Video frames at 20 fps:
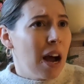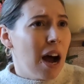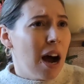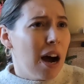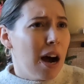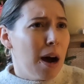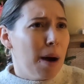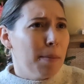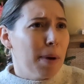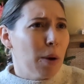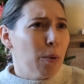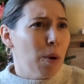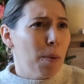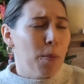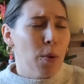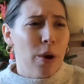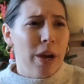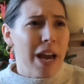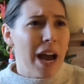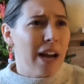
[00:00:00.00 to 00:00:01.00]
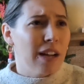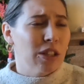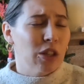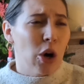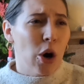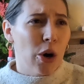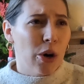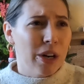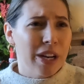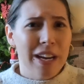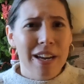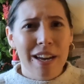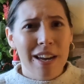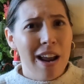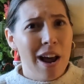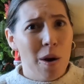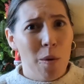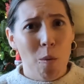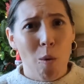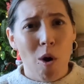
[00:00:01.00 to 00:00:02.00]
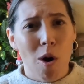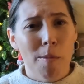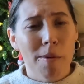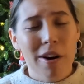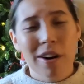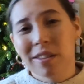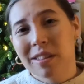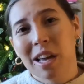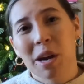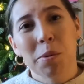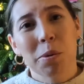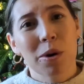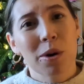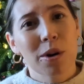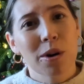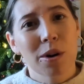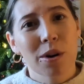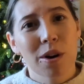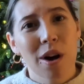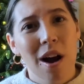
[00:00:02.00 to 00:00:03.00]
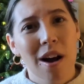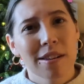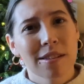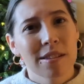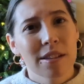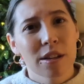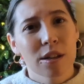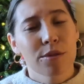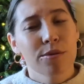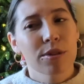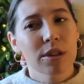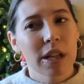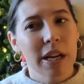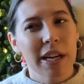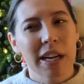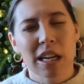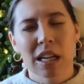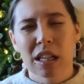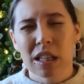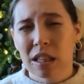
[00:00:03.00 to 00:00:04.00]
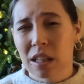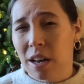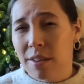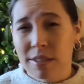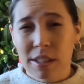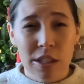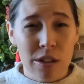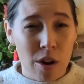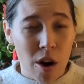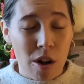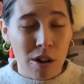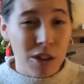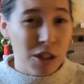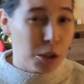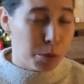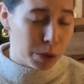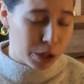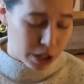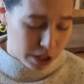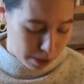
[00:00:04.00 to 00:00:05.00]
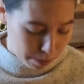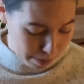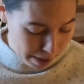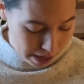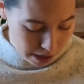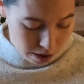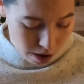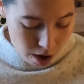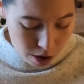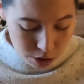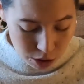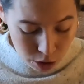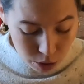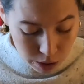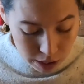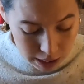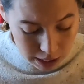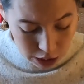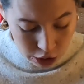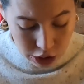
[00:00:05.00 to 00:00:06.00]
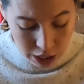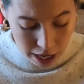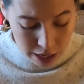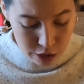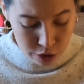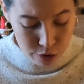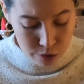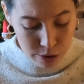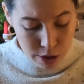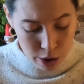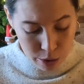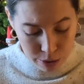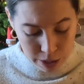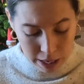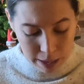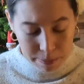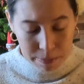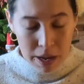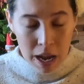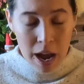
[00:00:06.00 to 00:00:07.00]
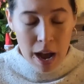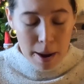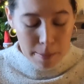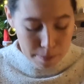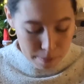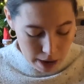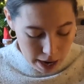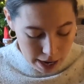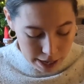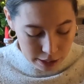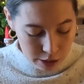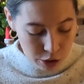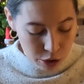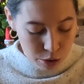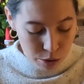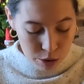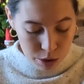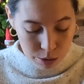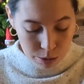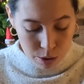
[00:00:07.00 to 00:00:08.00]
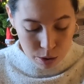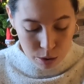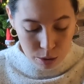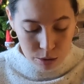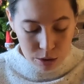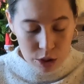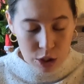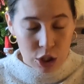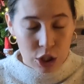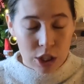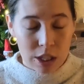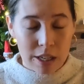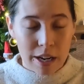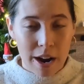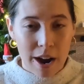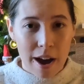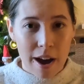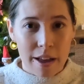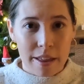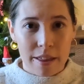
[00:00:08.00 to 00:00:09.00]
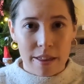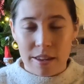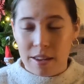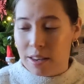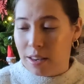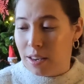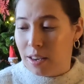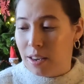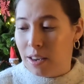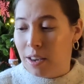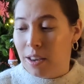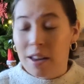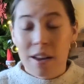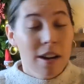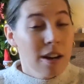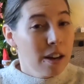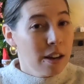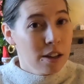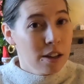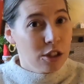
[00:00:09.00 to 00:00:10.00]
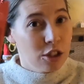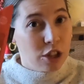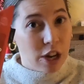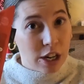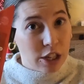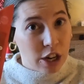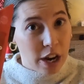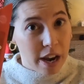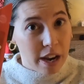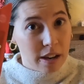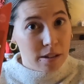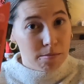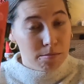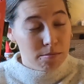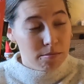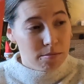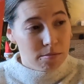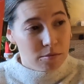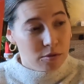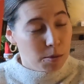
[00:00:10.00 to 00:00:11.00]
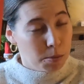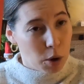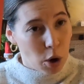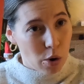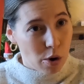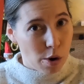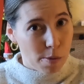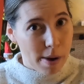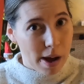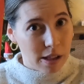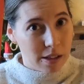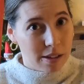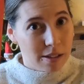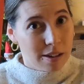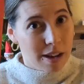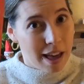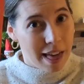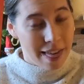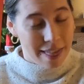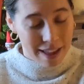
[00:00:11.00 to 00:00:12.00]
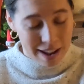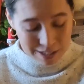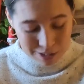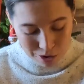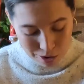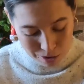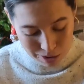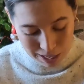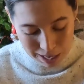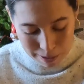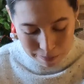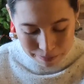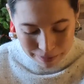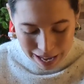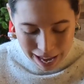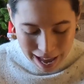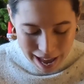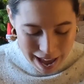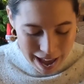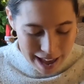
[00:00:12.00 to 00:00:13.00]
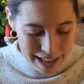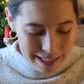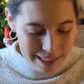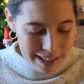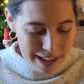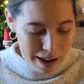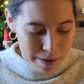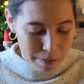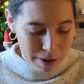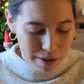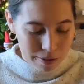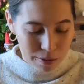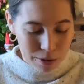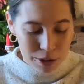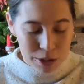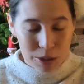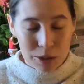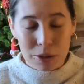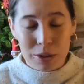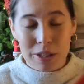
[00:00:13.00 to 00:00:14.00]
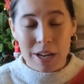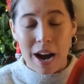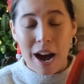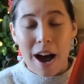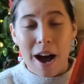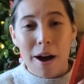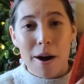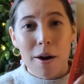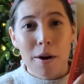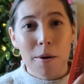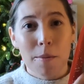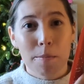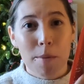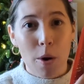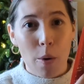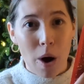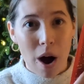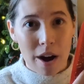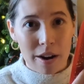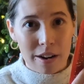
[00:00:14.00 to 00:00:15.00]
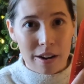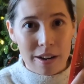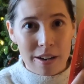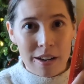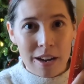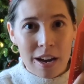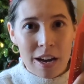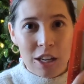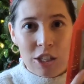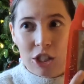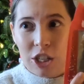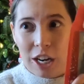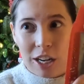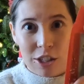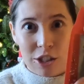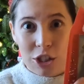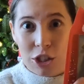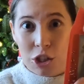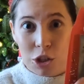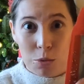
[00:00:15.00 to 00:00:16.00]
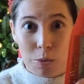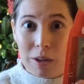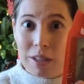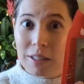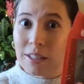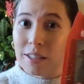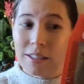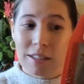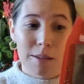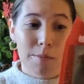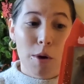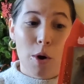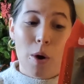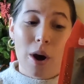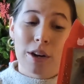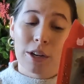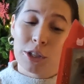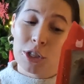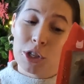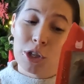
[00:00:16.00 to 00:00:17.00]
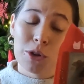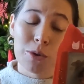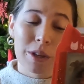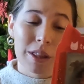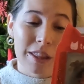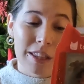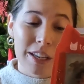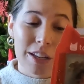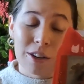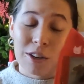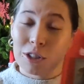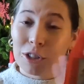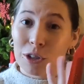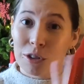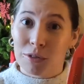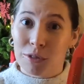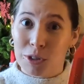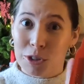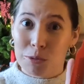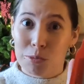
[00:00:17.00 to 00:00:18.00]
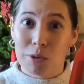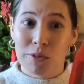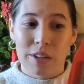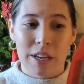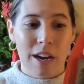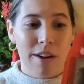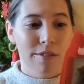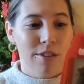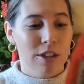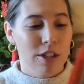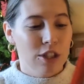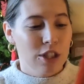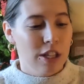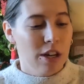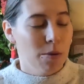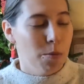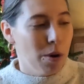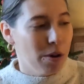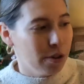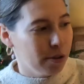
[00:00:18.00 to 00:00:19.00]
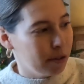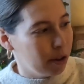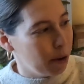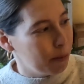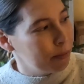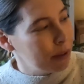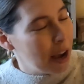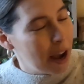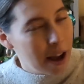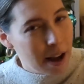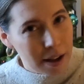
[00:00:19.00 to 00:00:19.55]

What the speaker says: At one point at Target and at Walmart, they were on sale for like $11, which isn't bad at all. So they each got a new Tony. My 2-year-old, she got the JJ from CoComelon, that Tony. And then my 4-year-old got Moana. She actually just went to see Moana 2 in theaters, her first movie ever, and she did wonderful.